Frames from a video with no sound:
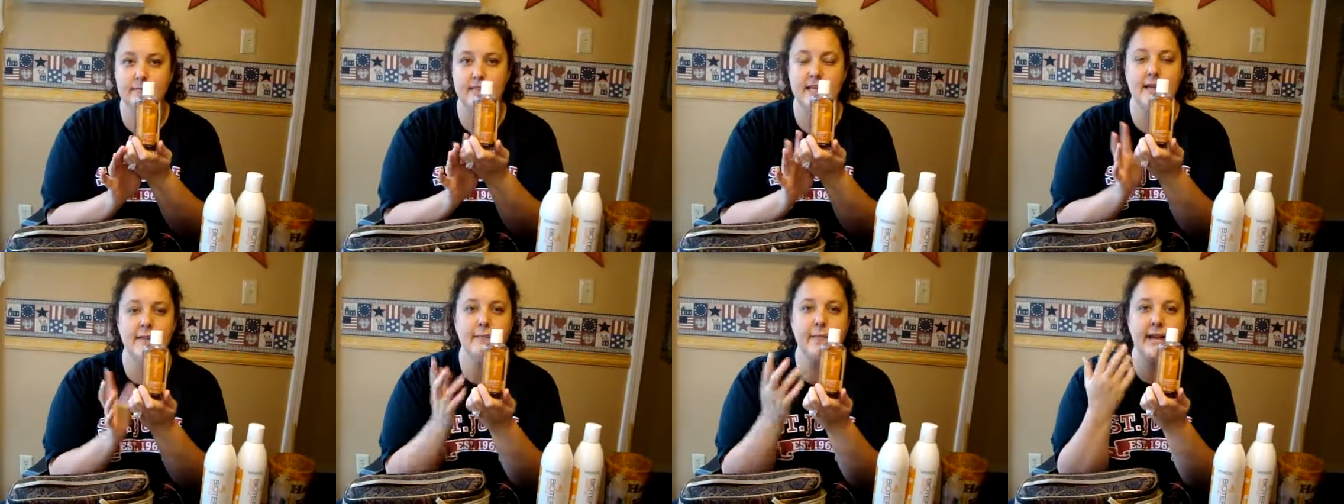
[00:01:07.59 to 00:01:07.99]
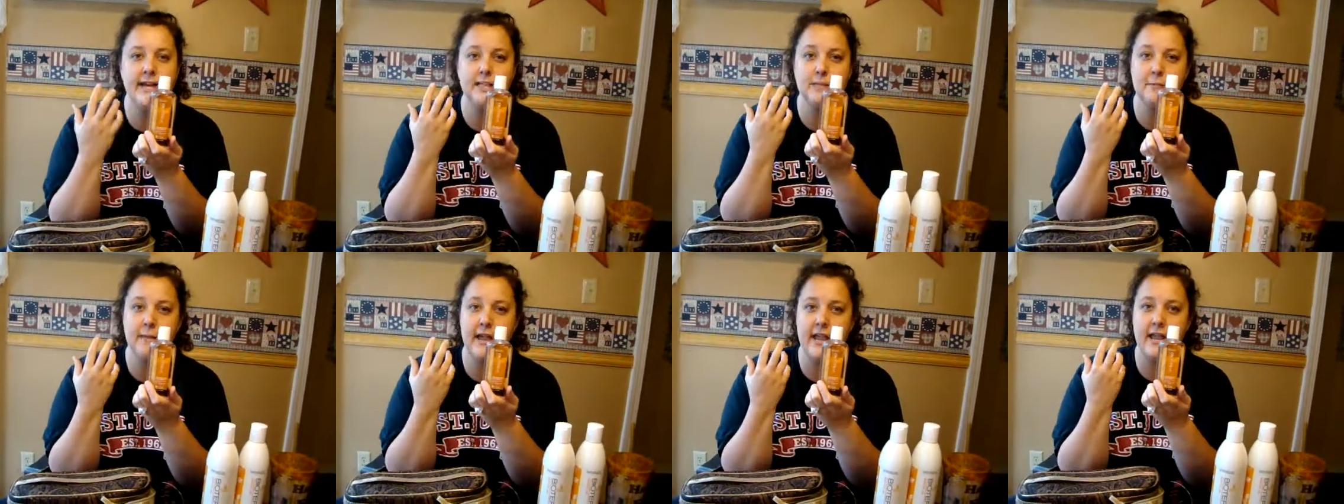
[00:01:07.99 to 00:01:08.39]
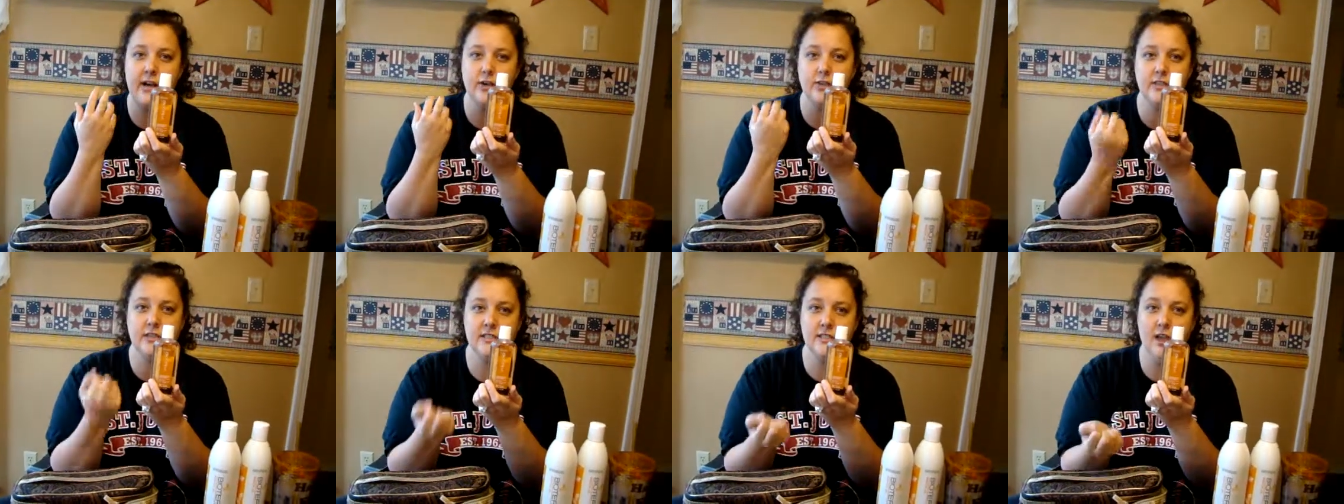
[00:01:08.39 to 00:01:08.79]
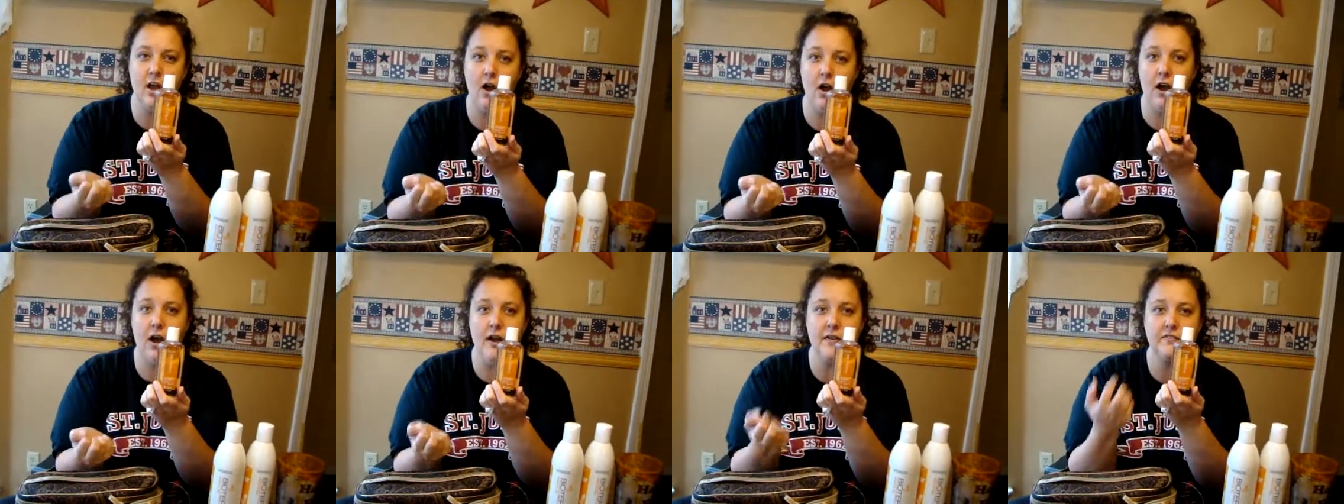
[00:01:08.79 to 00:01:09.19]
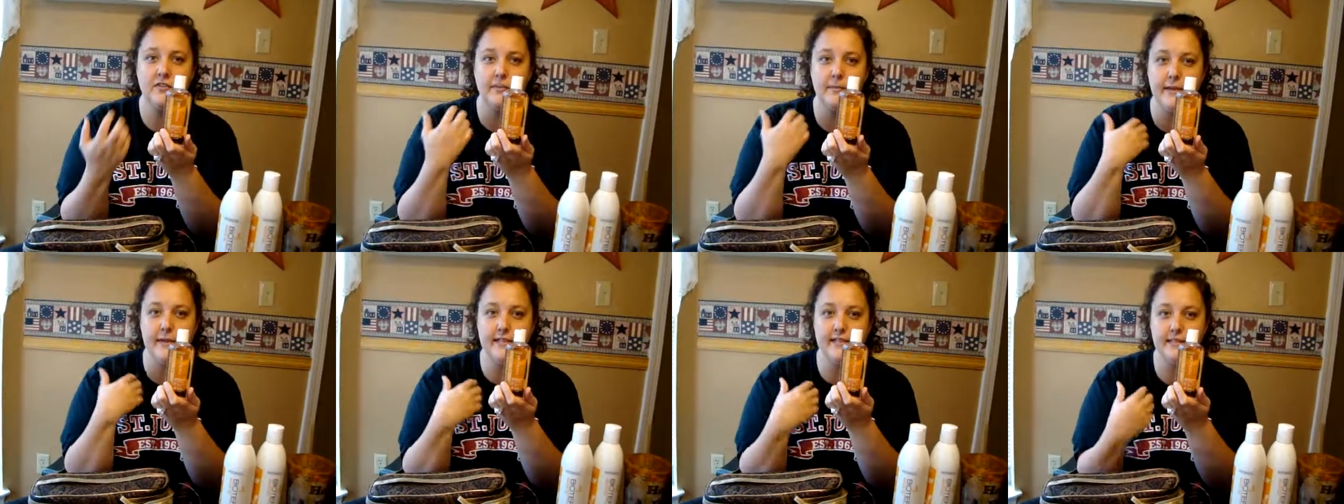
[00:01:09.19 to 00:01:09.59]
It makes my hair soft,
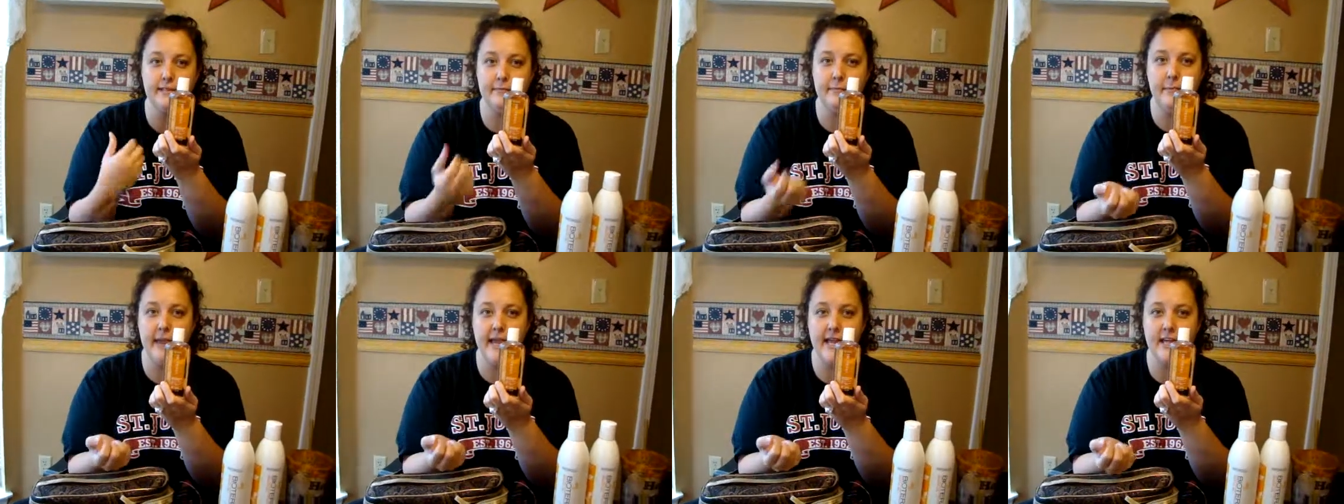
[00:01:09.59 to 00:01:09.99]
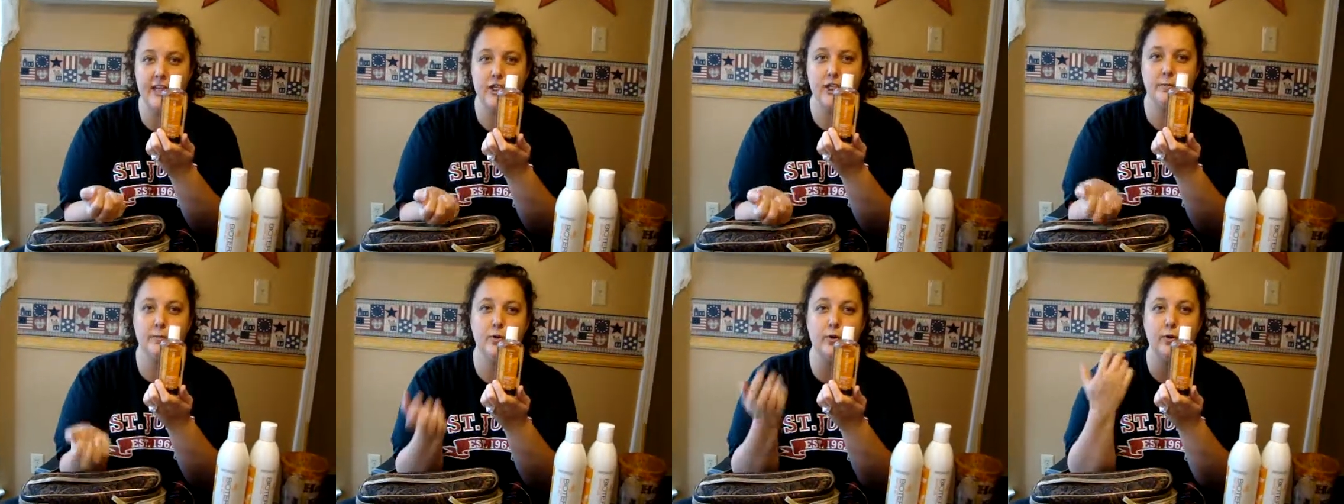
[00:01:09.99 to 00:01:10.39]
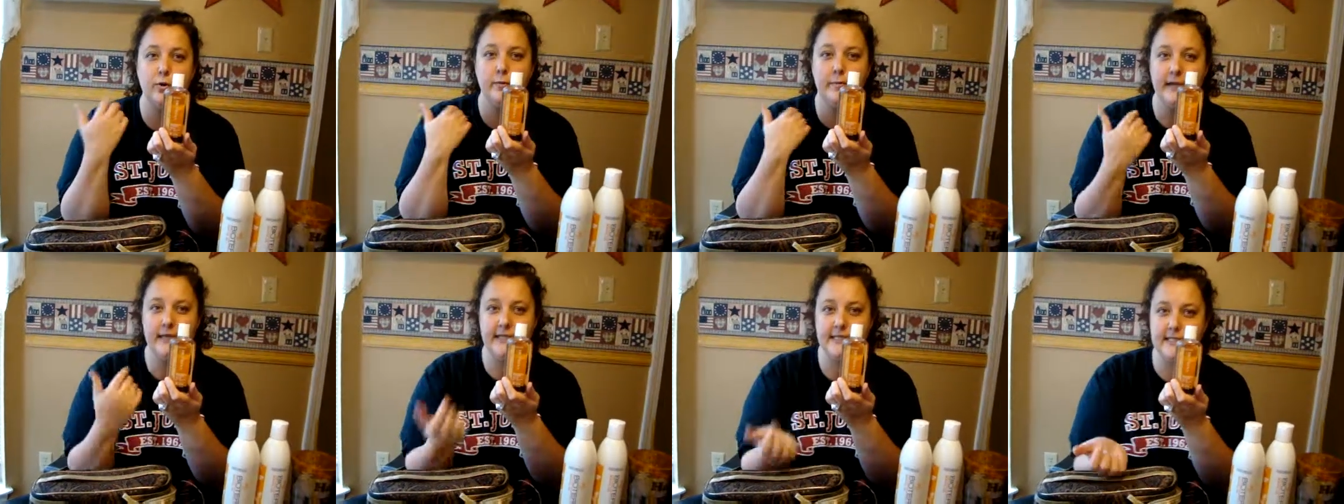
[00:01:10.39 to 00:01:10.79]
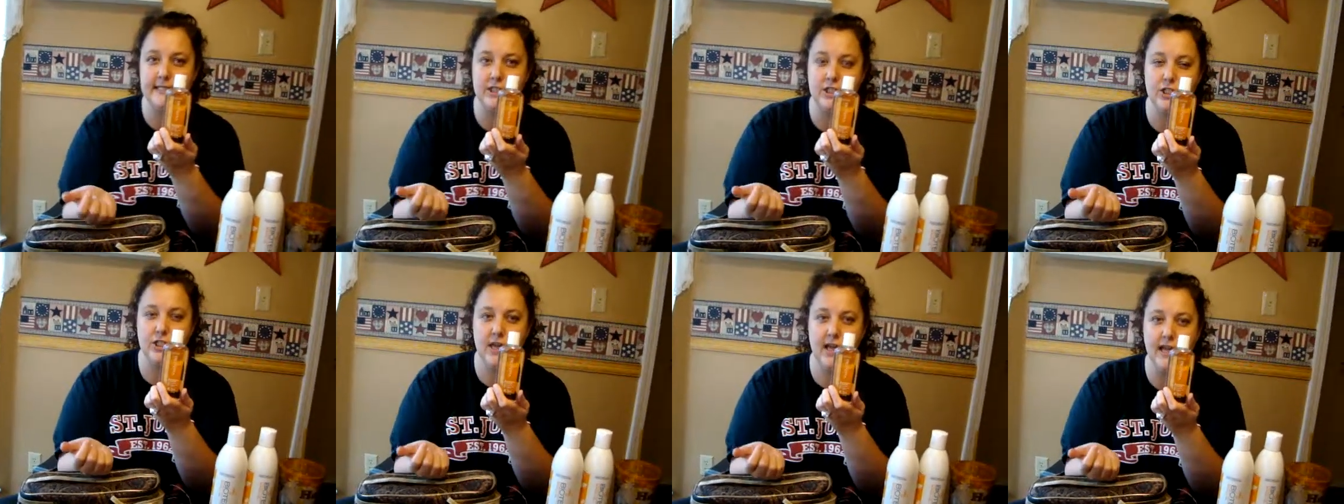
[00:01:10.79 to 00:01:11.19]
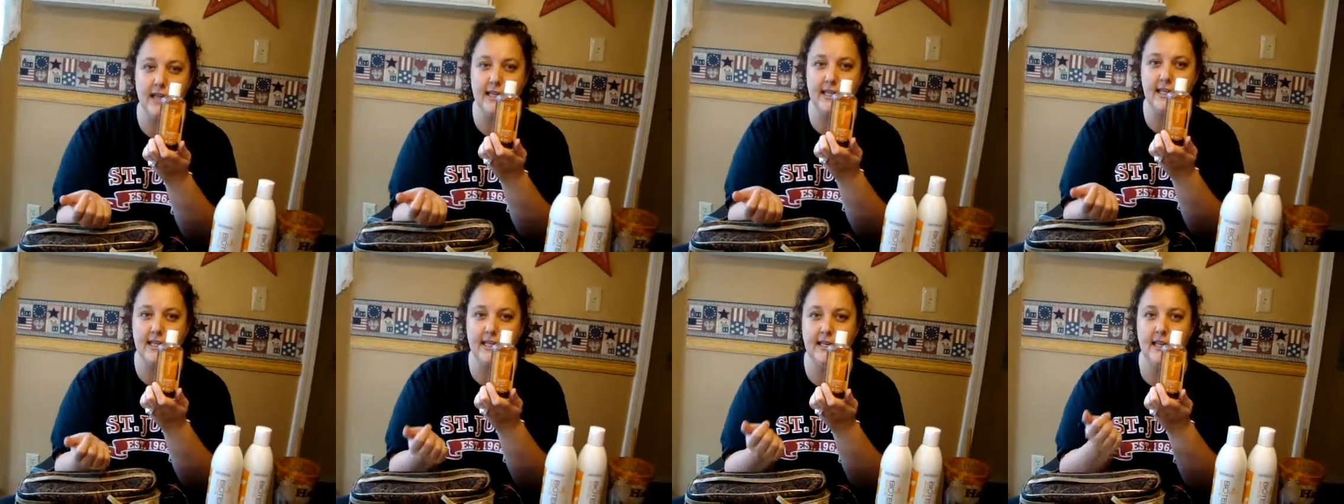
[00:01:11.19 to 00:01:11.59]
it makes it manageable, it makes it
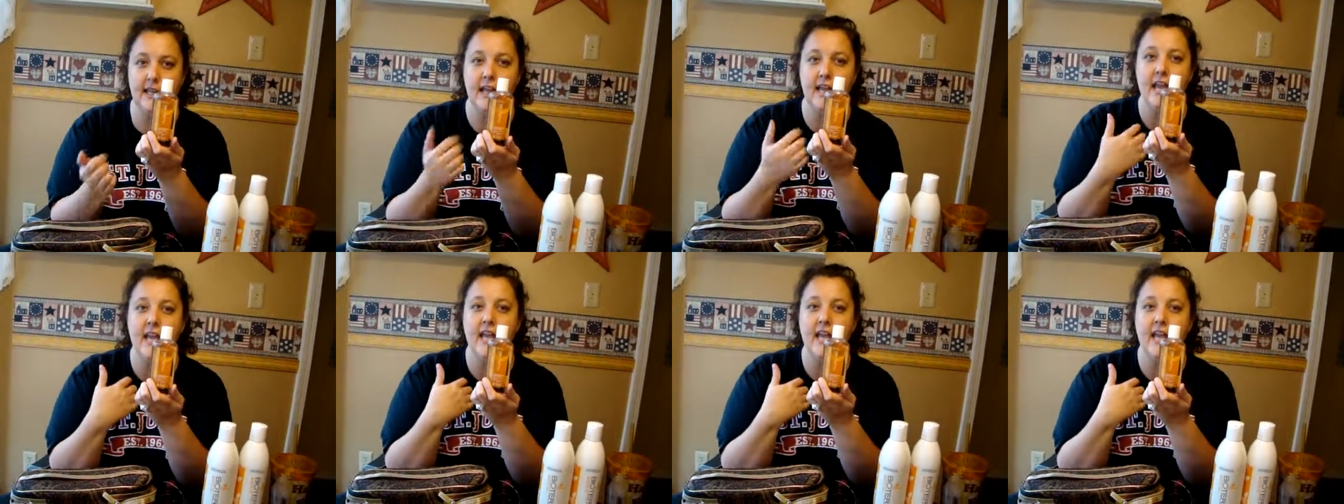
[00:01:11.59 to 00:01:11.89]
shiny.